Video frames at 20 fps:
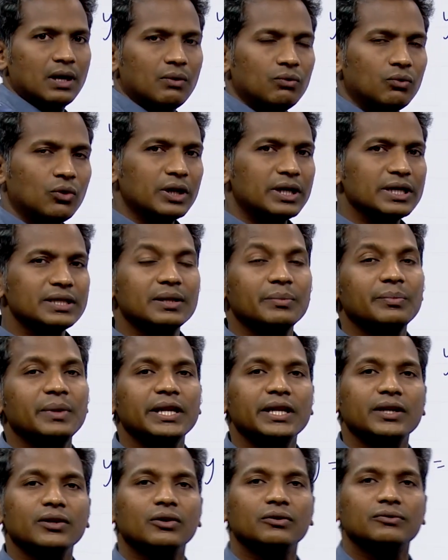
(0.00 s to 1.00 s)
what is the
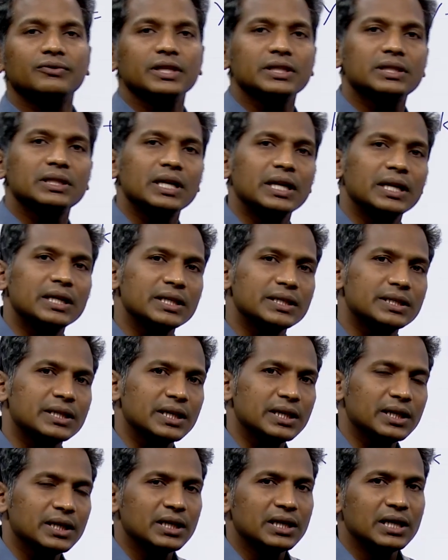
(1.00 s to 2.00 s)
meaning of this? It is
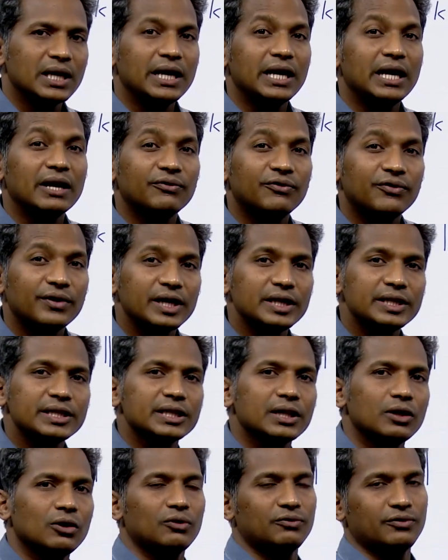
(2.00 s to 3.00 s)
a
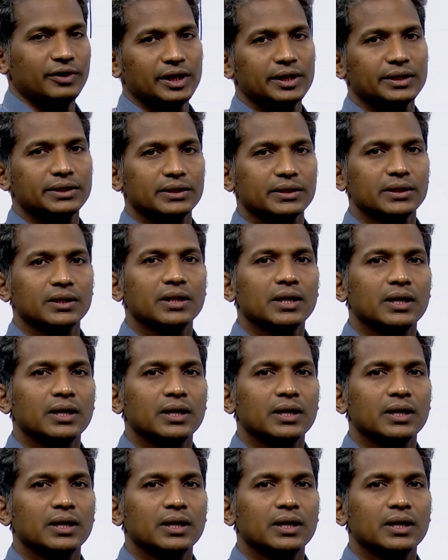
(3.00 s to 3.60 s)
differential of x,